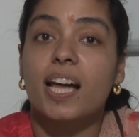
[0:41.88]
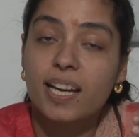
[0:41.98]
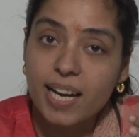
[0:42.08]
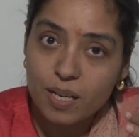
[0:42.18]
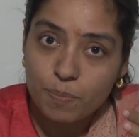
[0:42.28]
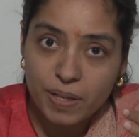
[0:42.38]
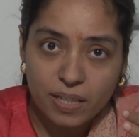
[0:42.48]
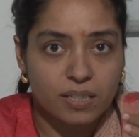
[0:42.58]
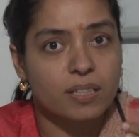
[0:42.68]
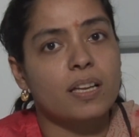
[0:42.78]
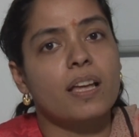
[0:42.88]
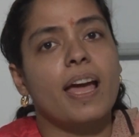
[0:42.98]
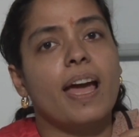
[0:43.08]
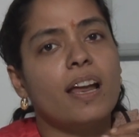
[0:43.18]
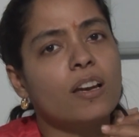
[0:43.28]
red meat,
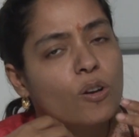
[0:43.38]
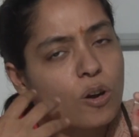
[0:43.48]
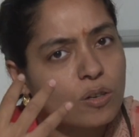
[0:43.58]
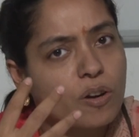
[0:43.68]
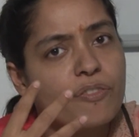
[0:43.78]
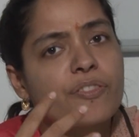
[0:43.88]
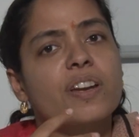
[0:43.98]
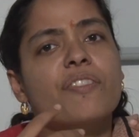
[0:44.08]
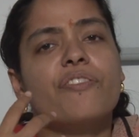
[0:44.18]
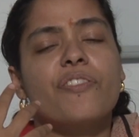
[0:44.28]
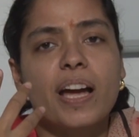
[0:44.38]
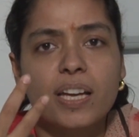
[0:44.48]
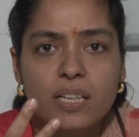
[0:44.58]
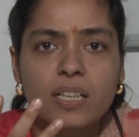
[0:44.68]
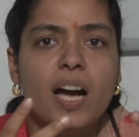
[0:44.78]
and lot of
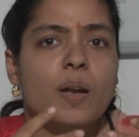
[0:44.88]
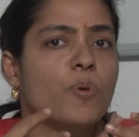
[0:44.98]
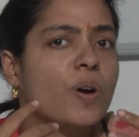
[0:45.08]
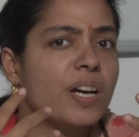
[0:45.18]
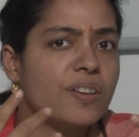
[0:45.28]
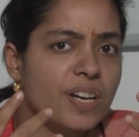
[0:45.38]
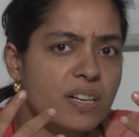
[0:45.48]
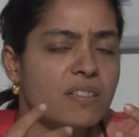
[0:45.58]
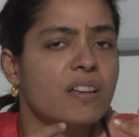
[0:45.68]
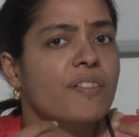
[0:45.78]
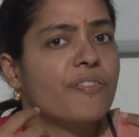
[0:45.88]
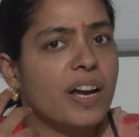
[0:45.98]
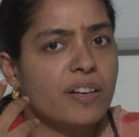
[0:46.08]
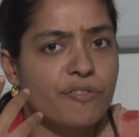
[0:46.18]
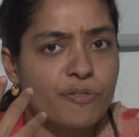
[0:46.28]
refined carbohydrates,
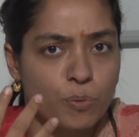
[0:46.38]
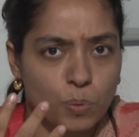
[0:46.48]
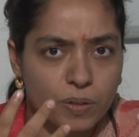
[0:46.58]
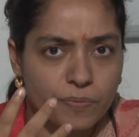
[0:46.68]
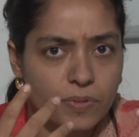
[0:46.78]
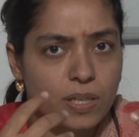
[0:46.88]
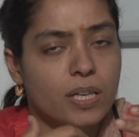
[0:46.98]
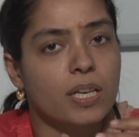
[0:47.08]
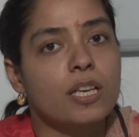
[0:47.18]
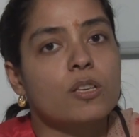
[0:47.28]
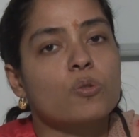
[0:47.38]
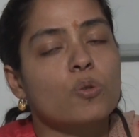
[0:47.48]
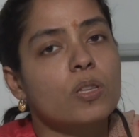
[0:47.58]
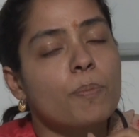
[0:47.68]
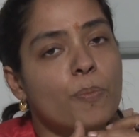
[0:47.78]
refined food.
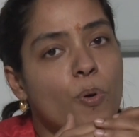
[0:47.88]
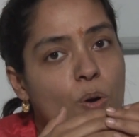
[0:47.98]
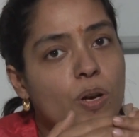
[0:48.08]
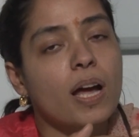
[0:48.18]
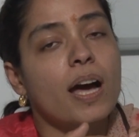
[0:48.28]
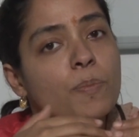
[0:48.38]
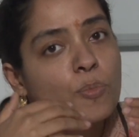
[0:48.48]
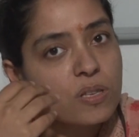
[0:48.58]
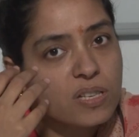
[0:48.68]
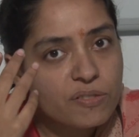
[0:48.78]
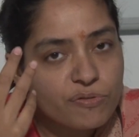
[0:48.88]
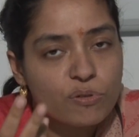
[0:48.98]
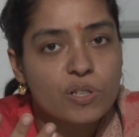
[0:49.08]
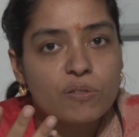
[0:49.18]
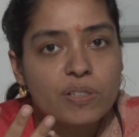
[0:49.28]
So the more unprocessed
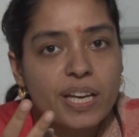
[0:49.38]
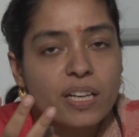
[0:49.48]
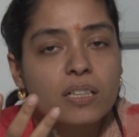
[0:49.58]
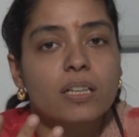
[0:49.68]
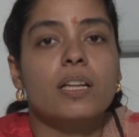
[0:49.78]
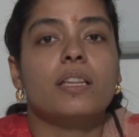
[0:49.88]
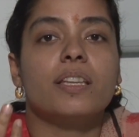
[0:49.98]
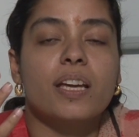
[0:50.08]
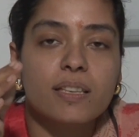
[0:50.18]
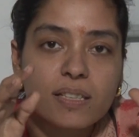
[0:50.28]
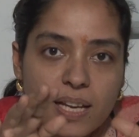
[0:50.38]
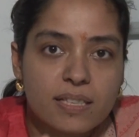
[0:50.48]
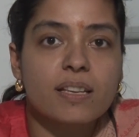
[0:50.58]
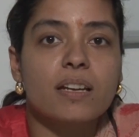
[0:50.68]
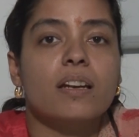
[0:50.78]
food you take, there is
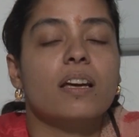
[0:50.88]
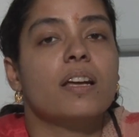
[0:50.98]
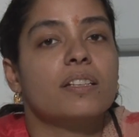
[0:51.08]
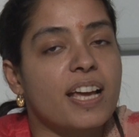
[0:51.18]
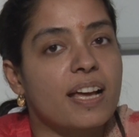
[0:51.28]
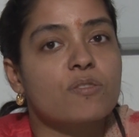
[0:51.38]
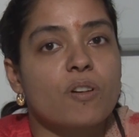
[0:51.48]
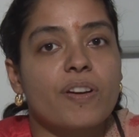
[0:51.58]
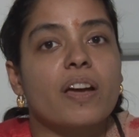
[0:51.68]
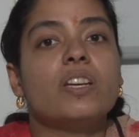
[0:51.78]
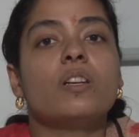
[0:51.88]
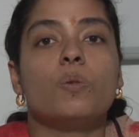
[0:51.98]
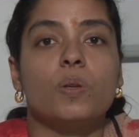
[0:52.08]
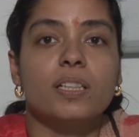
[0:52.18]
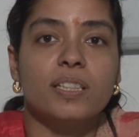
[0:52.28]
lesser chance of having
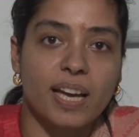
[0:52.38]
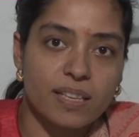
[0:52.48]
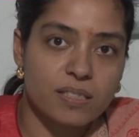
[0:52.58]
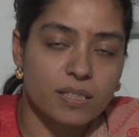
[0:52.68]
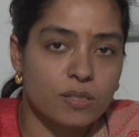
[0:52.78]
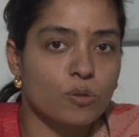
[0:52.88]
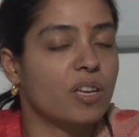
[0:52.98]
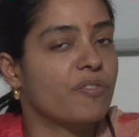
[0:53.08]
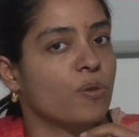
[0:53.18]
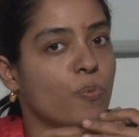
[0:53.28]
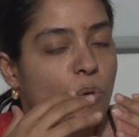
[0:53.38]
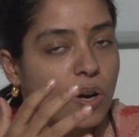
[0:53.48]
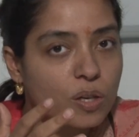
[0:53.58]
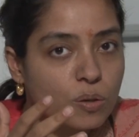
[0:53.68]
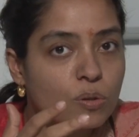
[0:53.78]
colon cancer. So if you
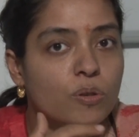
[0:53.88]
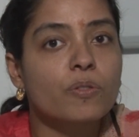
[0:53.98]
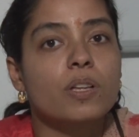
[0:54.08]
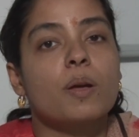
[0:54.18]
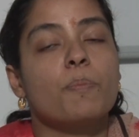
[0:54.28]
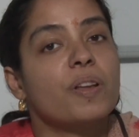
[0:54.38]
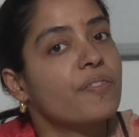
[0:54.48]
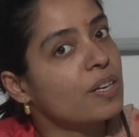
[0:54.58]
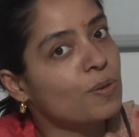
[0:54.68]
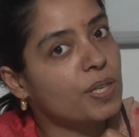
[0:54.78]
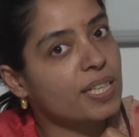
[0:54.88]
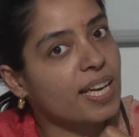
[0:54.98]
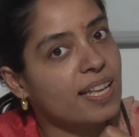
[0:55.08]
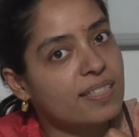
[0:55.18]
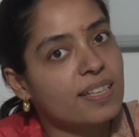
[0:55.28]
want to prevent colon
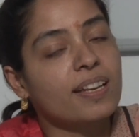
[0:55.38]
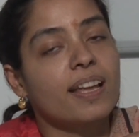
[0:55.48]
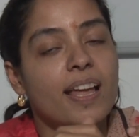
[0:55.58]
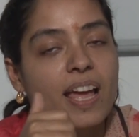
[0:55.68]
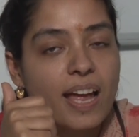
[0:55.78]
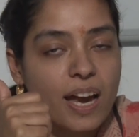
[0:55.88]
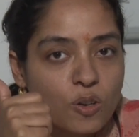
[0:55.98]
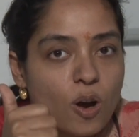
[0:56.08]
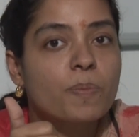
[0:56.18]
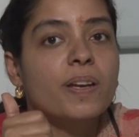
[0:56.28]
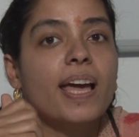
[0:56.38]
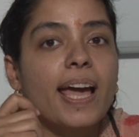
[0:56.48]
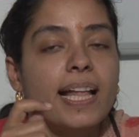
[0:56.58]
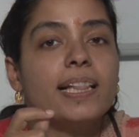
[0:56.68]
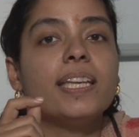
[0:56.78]
cancer, adopt
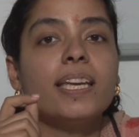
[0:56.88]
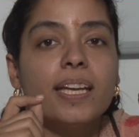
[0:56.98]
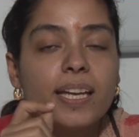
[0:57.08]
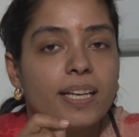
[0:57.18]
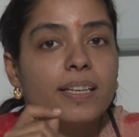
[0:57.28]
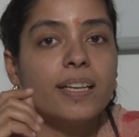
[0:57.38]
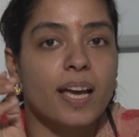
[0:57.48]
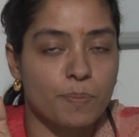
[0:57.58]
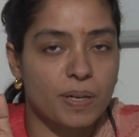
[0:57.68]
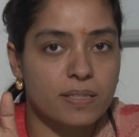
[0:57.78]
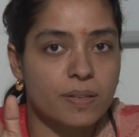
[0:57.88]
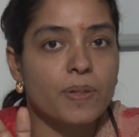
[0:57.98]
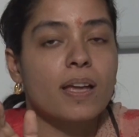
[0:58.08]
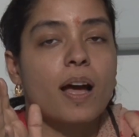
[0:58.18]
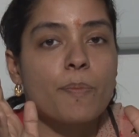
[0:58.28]
healthy eating habits.
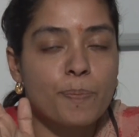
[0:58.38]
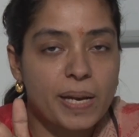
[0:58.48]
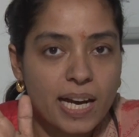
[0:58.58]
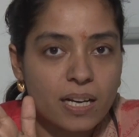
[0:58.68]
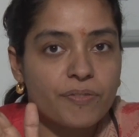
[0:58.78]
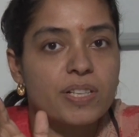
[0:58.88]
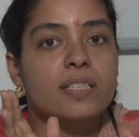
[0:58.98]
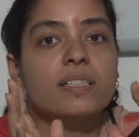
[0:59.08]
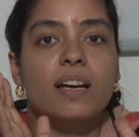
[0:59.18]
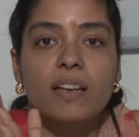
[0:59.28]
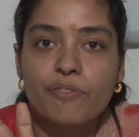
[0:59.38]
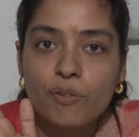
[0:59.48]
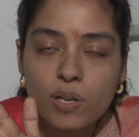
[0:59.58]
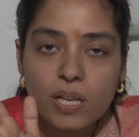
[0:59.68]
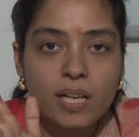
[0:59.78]
A plate which is
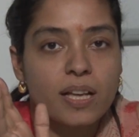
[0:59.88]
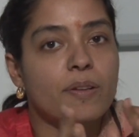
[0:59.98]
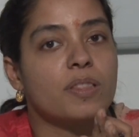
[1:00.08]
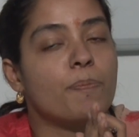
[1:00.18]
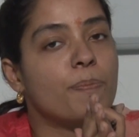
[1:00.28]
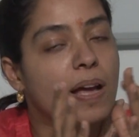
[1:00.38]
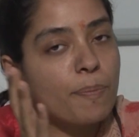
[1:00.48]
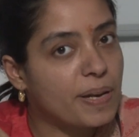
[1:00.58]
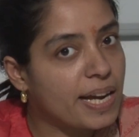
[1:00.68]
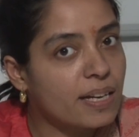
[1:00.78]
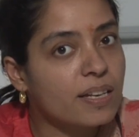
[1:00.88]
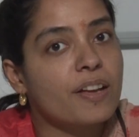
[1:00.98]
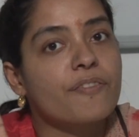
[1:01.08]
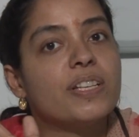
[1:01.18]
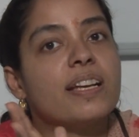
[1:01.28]
colorful, a plate
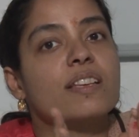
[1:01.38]
which